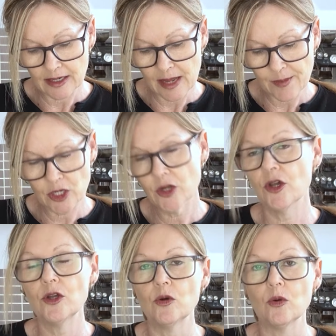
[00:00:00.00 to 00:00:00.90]
lemon
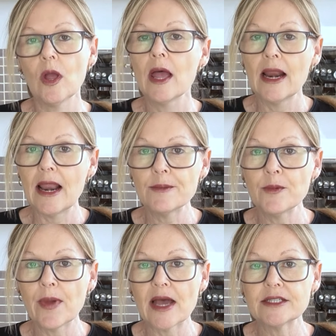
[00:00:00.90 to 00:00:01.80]
curd or
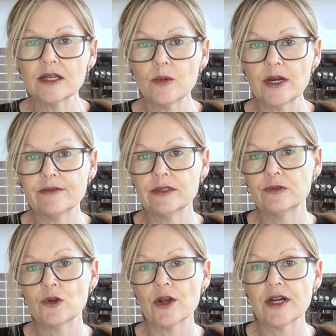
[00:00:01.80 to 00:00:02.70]
lemon butter, whatever
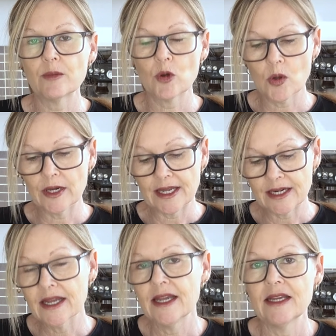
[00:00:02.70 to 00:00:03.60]
you've grown up calling it.
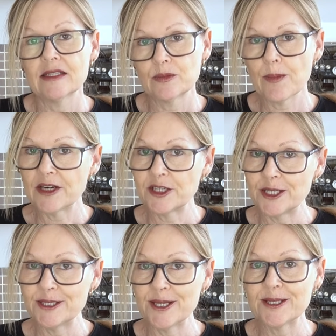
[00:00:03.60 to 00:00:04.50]
It's much
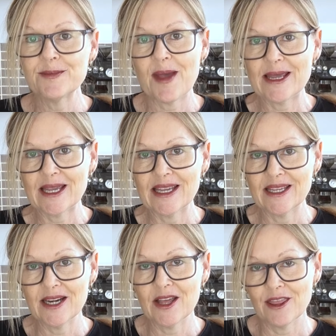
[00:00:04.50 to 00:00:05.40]
easier to make
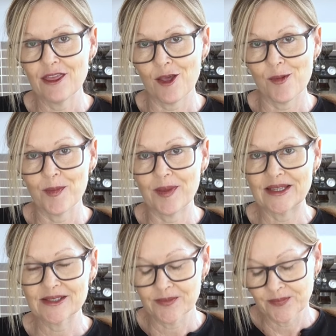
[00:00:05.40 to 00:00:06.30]
in the
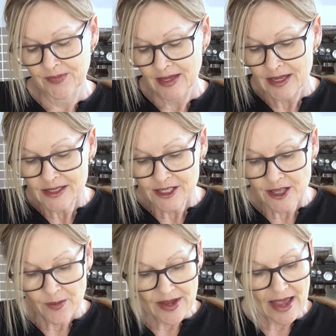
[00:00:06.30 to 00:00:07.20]
Thermomix. So
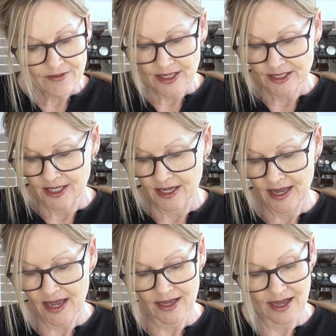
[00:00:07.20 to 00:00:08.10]
there we have it.
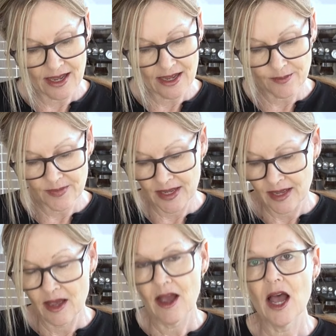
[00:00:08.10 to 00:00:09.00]
I
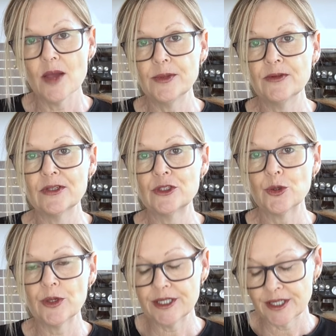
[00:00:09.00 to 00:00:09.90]
hope you've
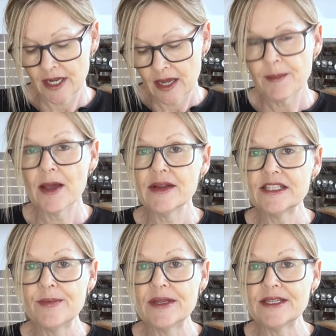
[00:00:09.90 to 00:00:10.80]
enjoyed my
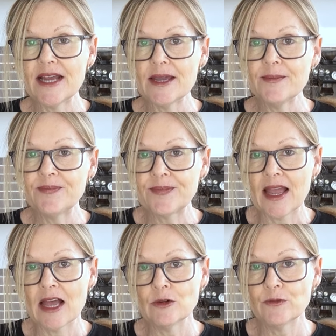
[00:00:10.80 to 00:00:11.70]
recipe today.
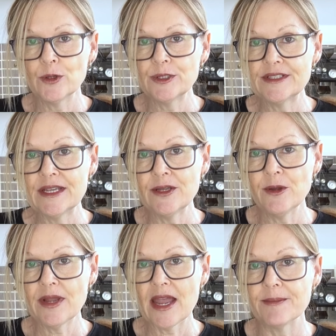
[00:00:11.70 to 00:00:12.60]
I look forward to seeing
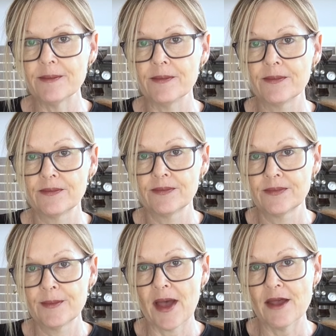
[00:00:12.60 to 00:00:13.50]
you again.
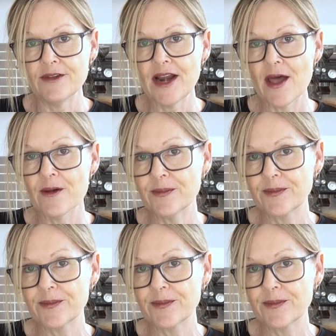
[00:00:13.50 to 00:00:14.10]
Bye for now.